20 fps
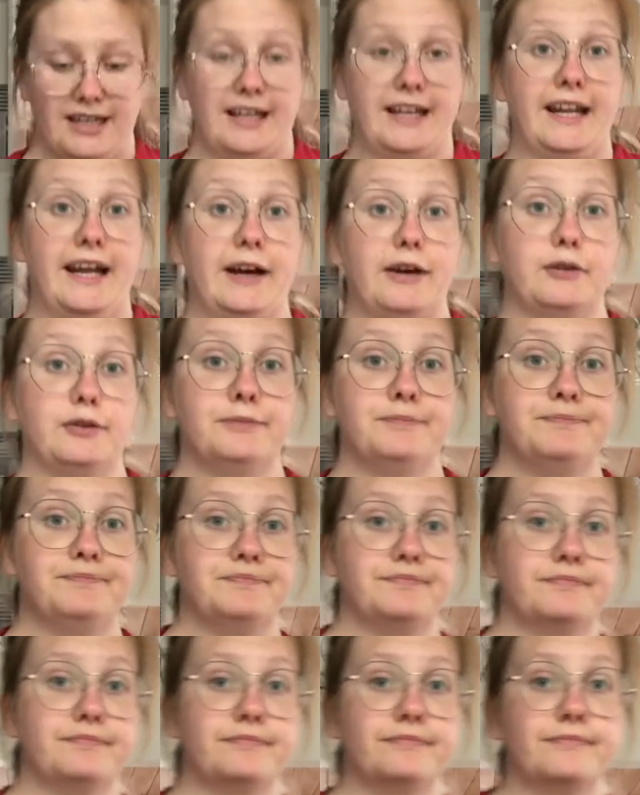And now,
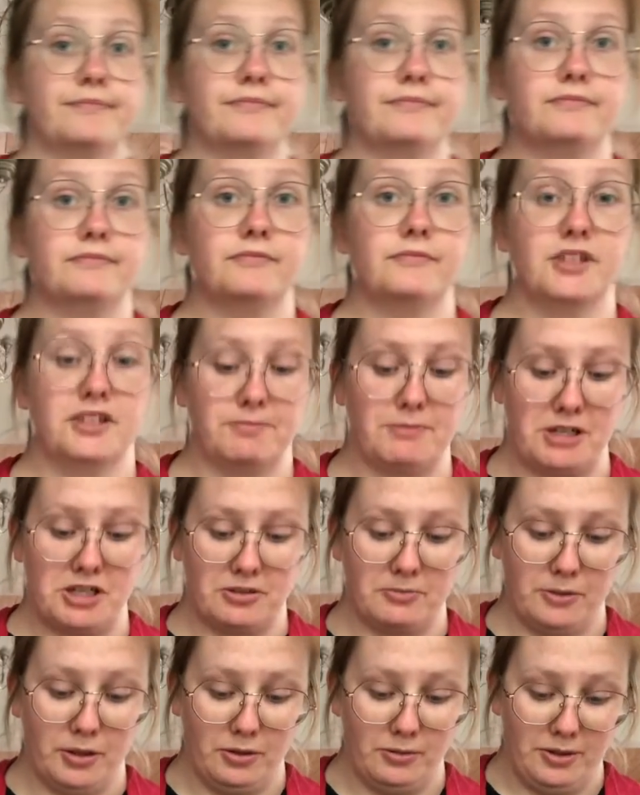a special
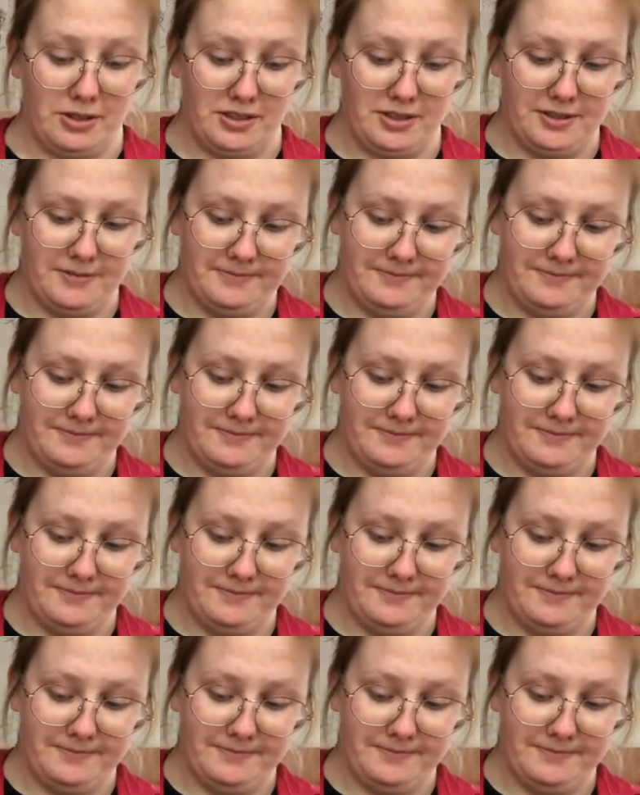moment.